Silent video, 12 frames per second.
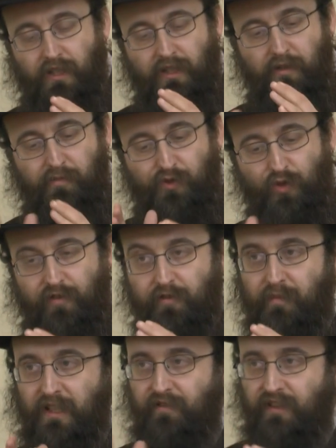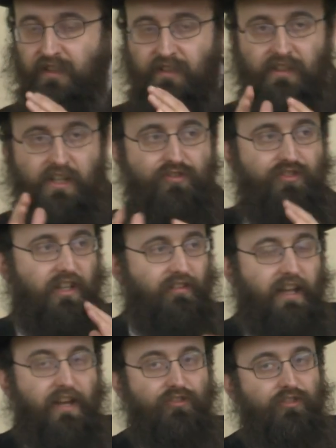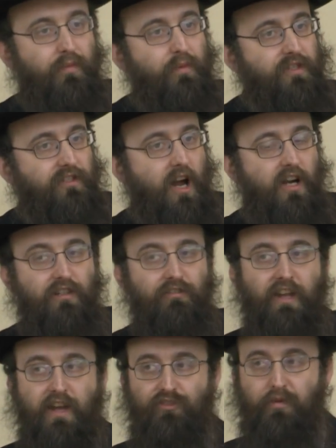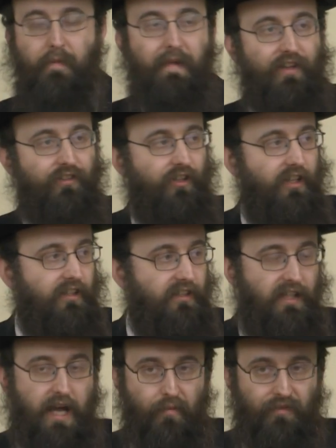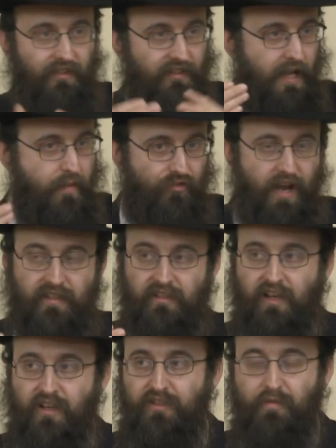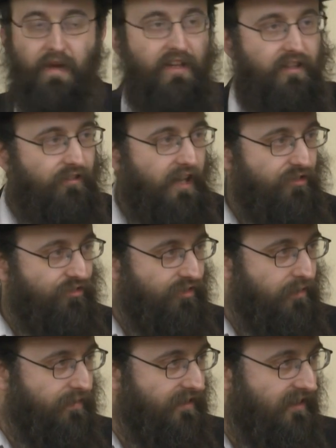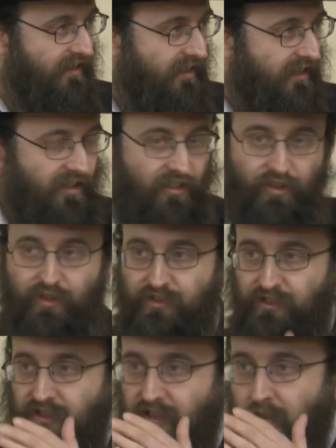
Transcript: in a sort of a mid of an interesting relationship. We started a relationship at Mountain Torah, and the Eibusher hasn't consummated the relationship because a